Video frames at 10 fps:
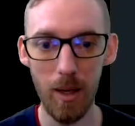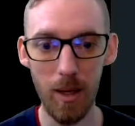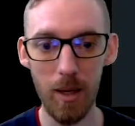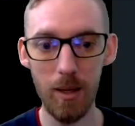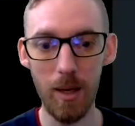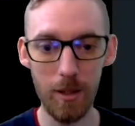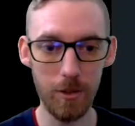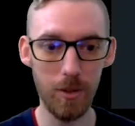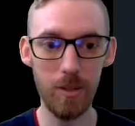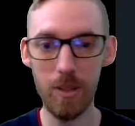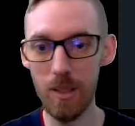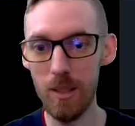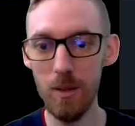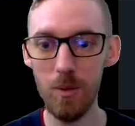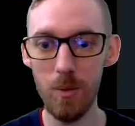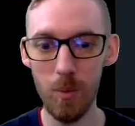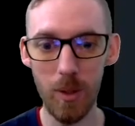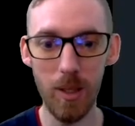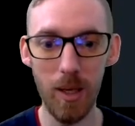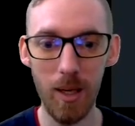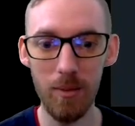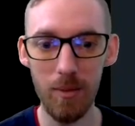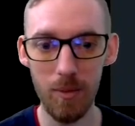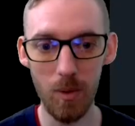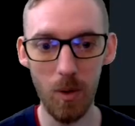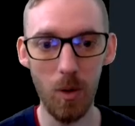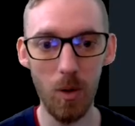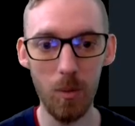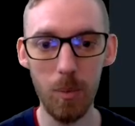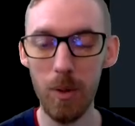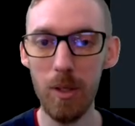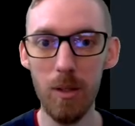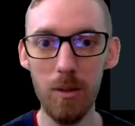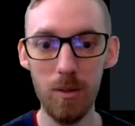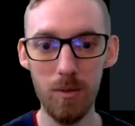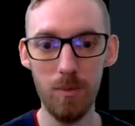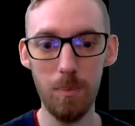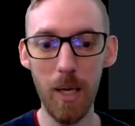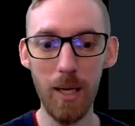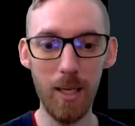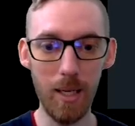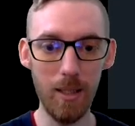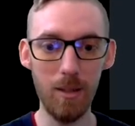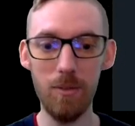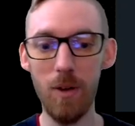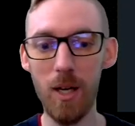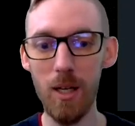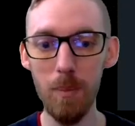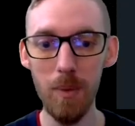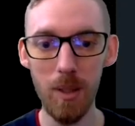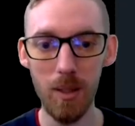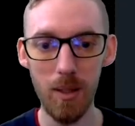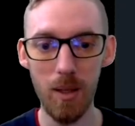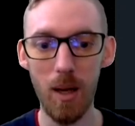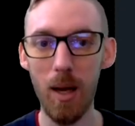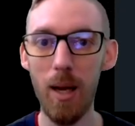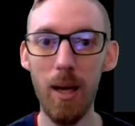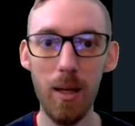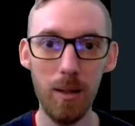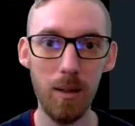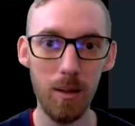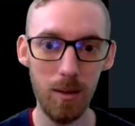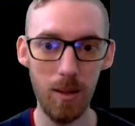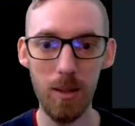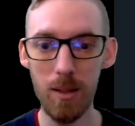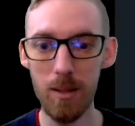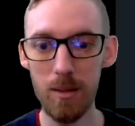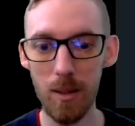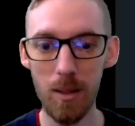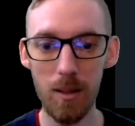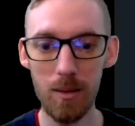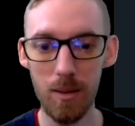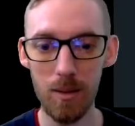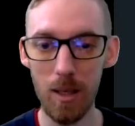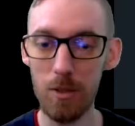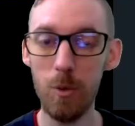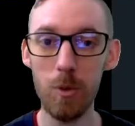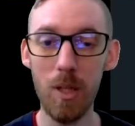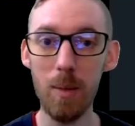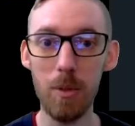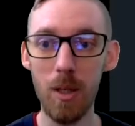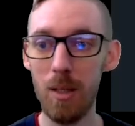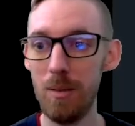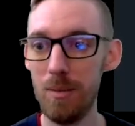And as you can see, we have our printer bed in the frame and it is a successful snapshot.